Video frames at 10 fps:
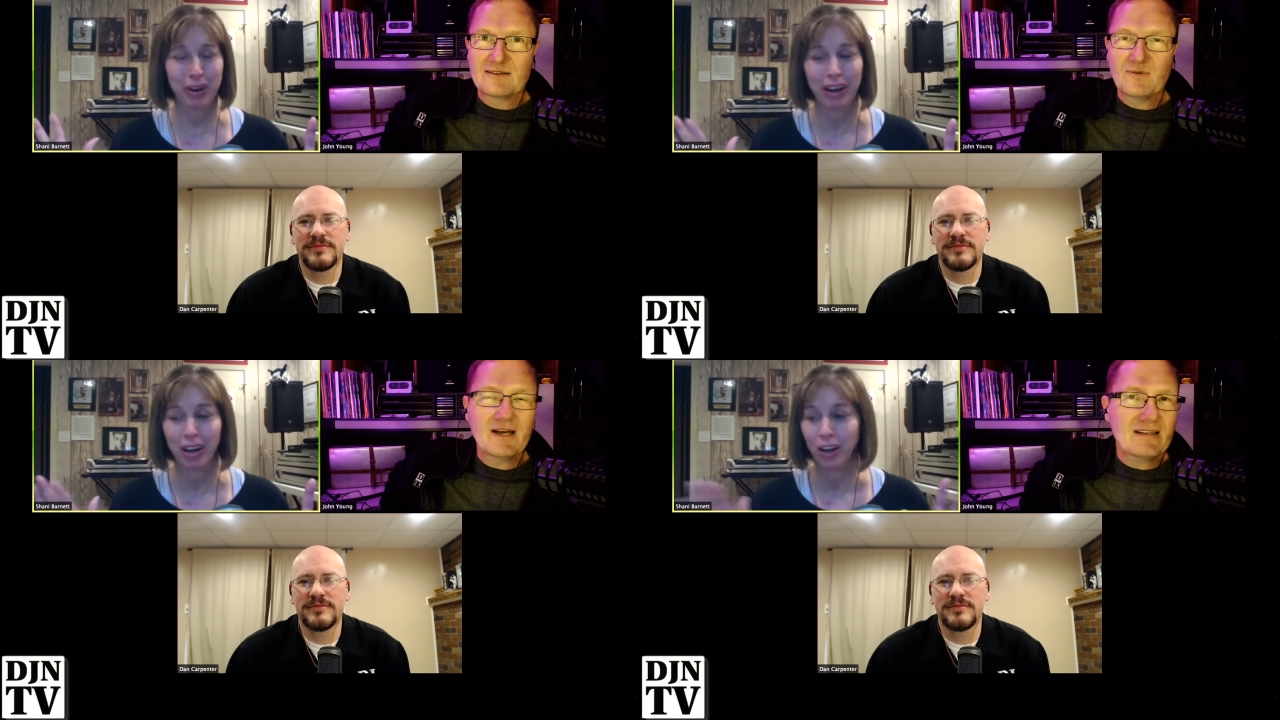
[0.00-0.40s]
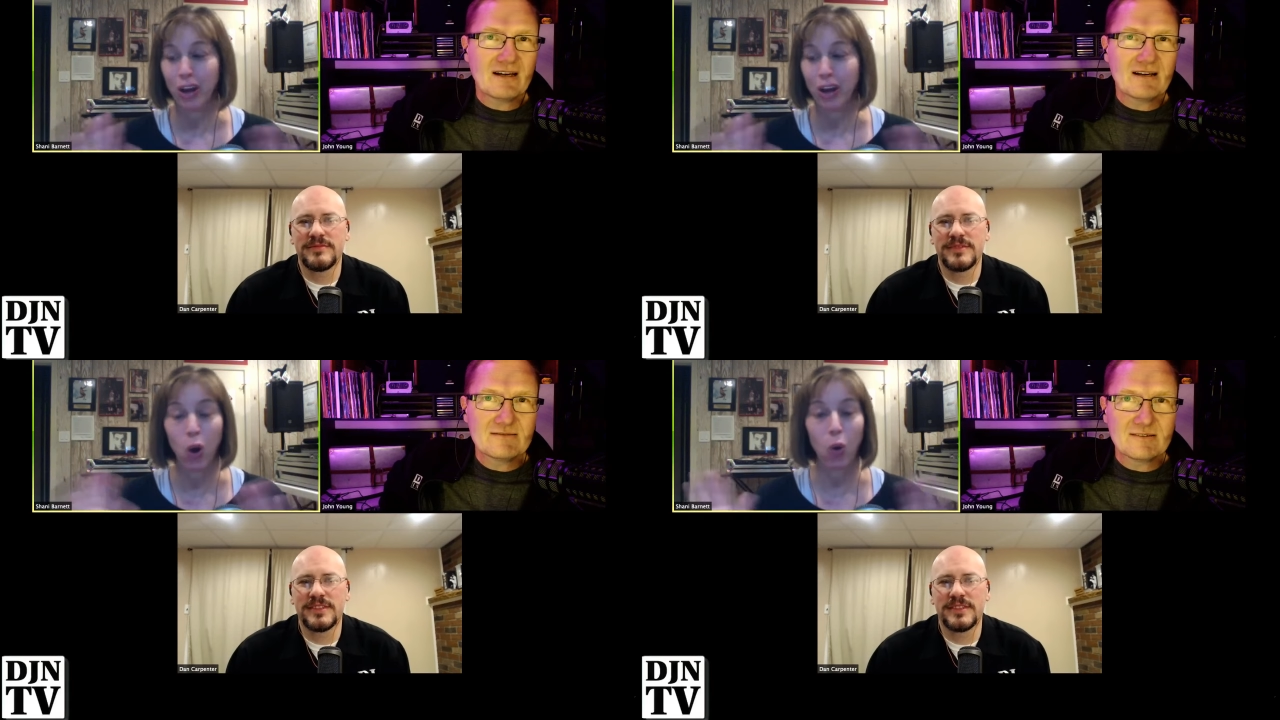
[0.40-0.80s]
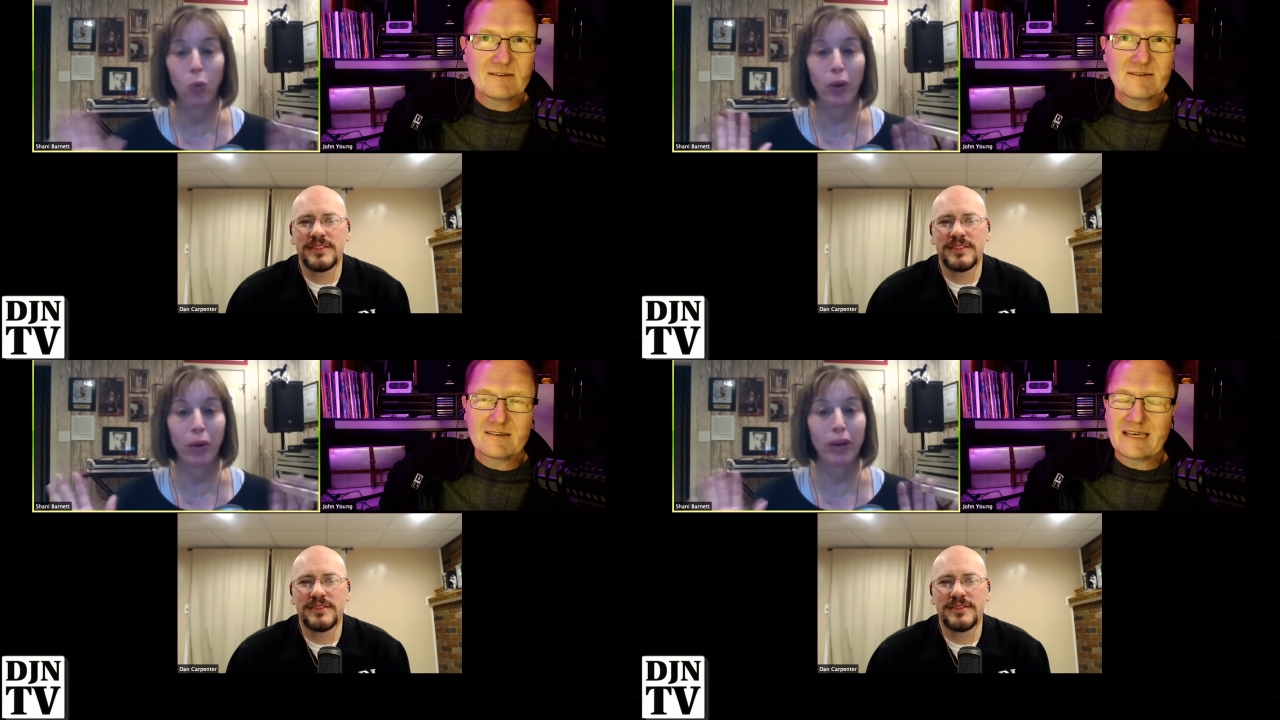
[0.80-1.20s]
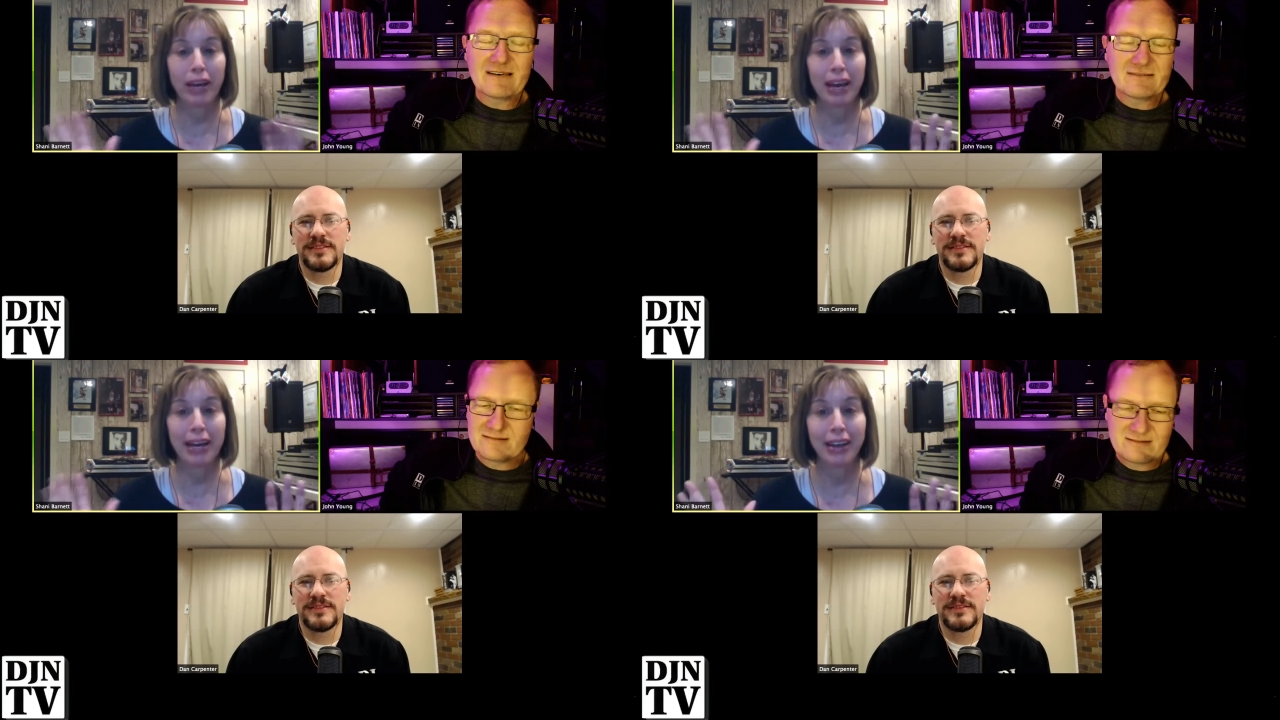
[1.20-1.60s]
Speaker 1: What? No, oh, oh, no we yeah.
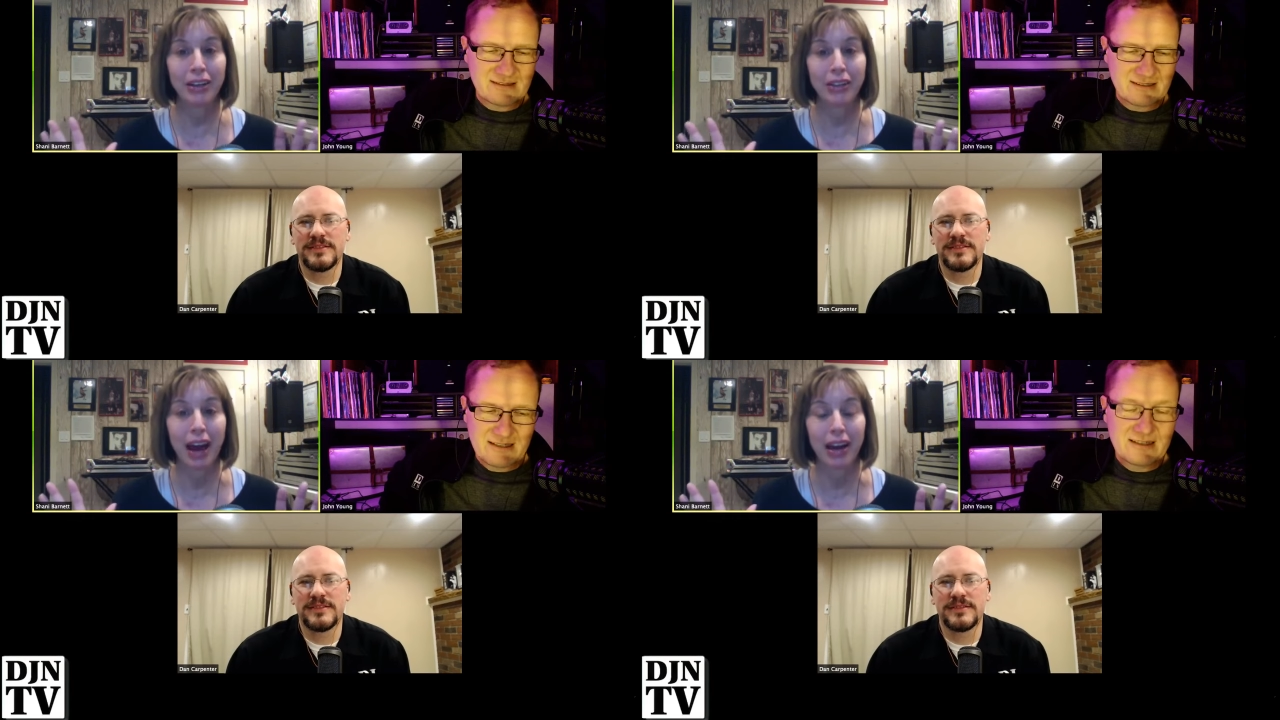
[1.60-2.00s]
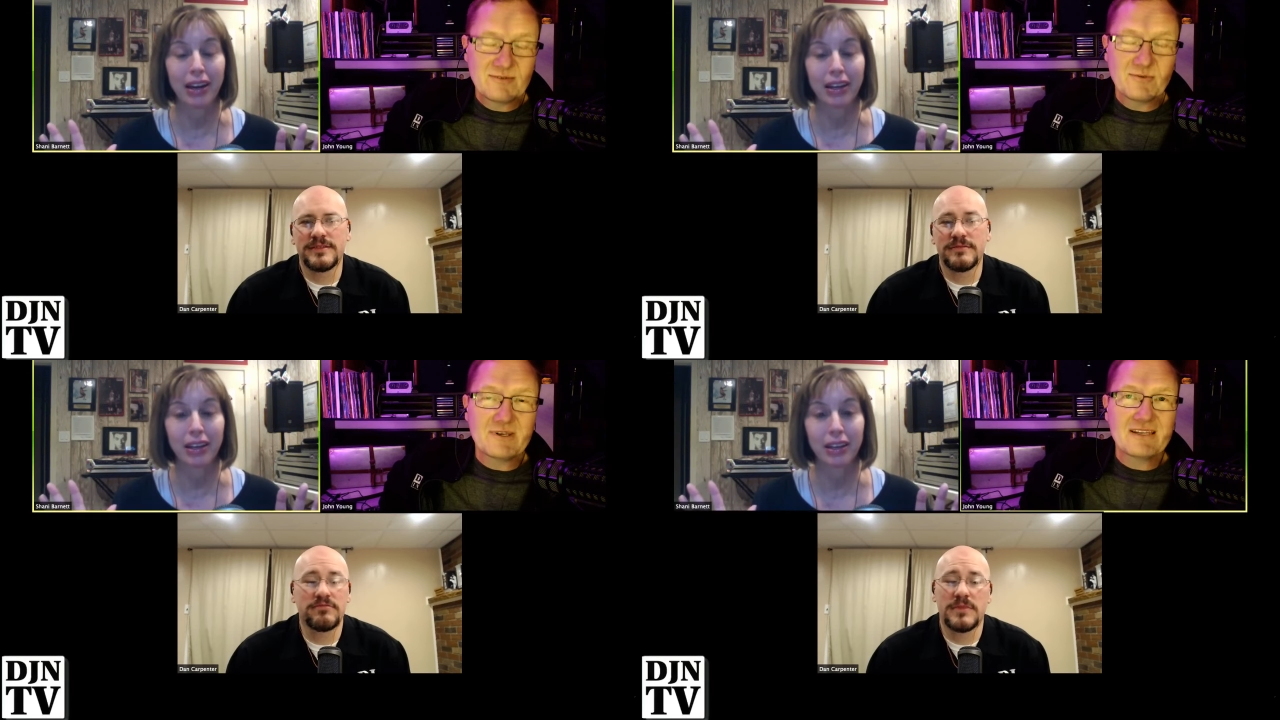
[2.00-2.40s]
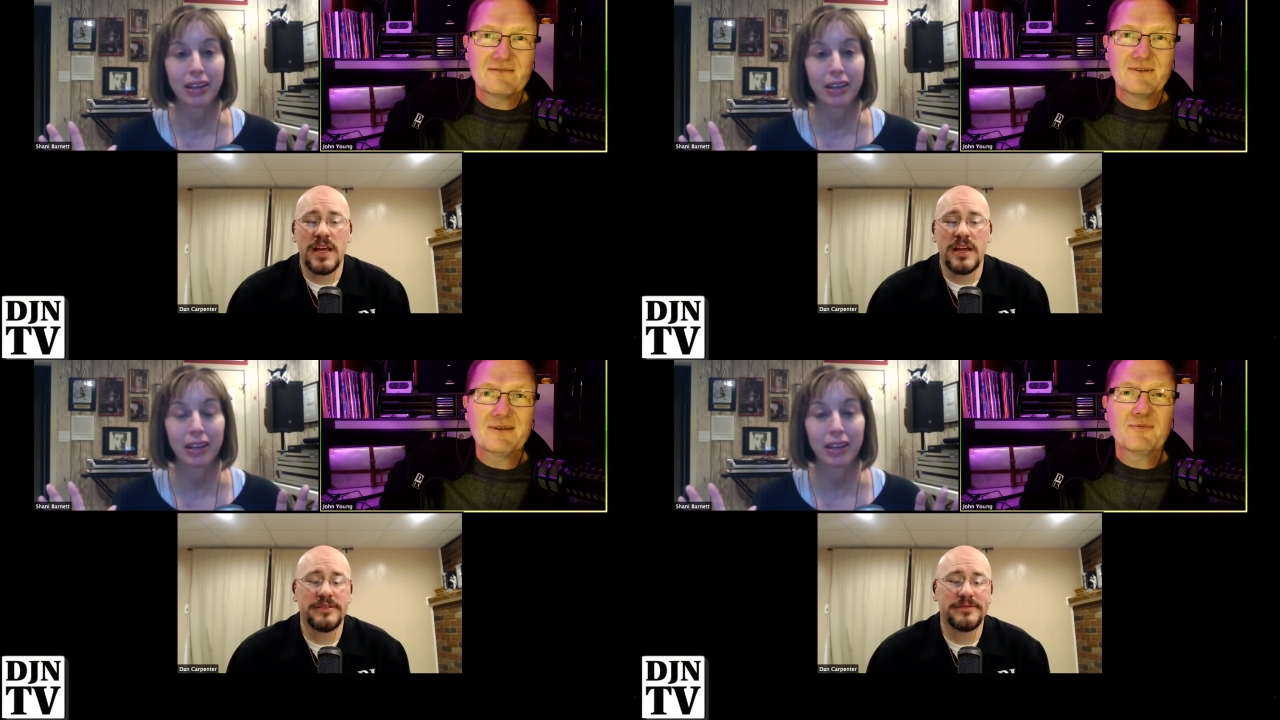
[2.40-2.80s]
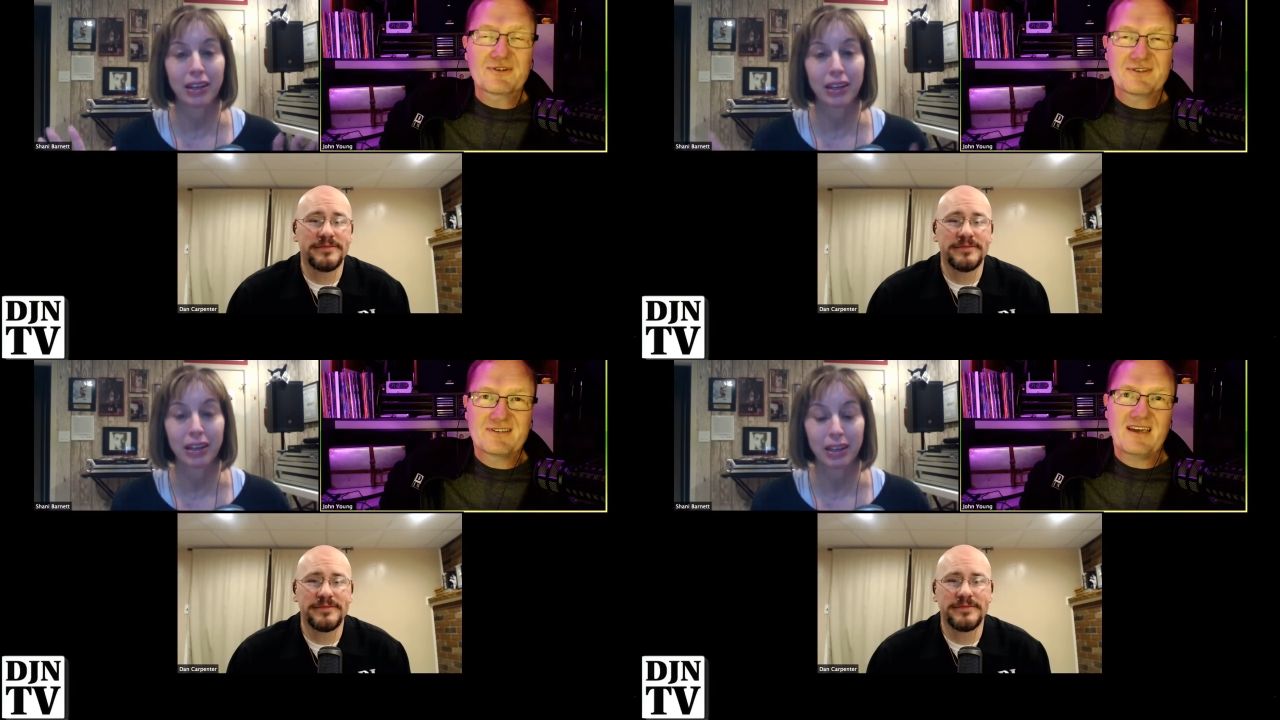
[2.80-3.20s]
can't handle that. We need, we need more
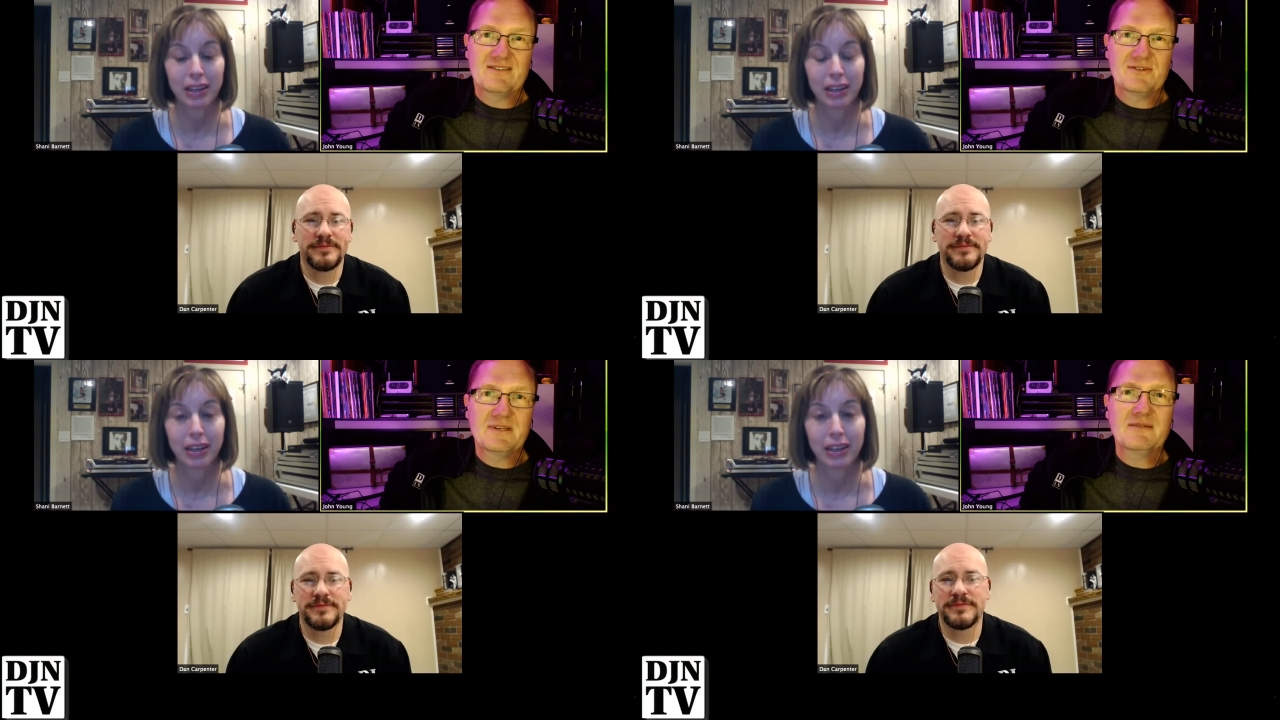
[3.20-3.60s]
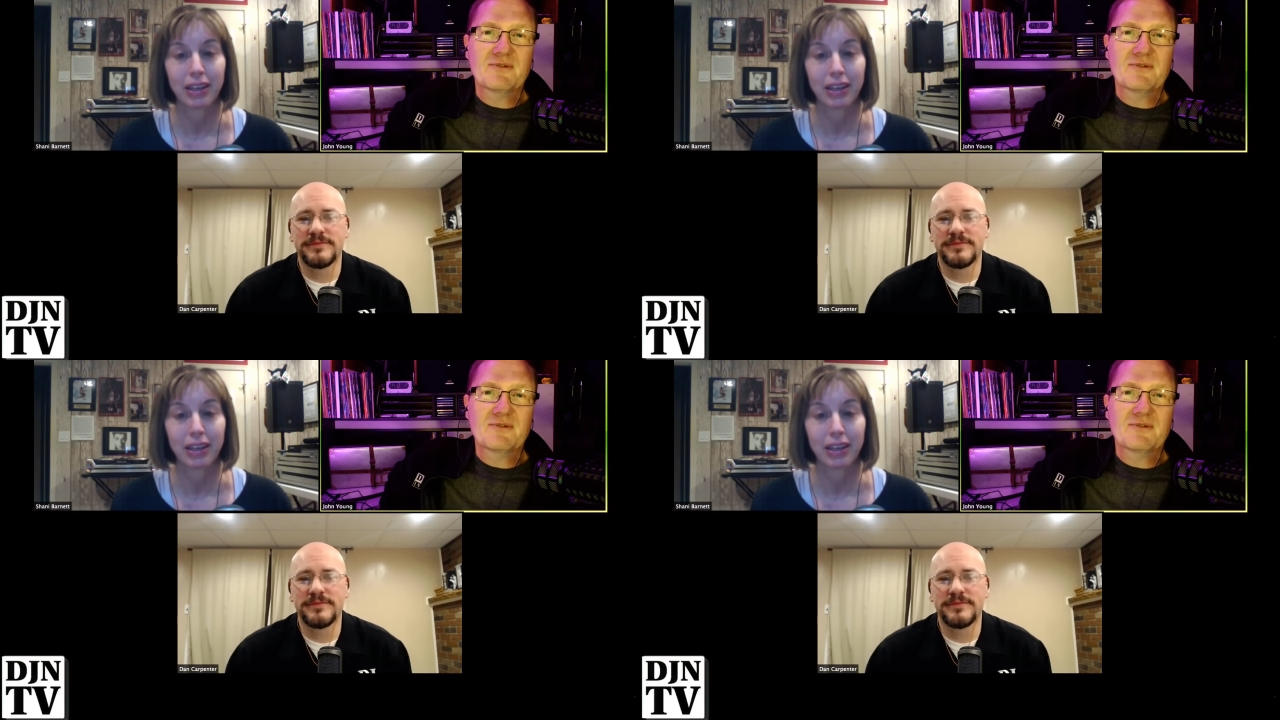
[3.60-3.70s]
stage. We need more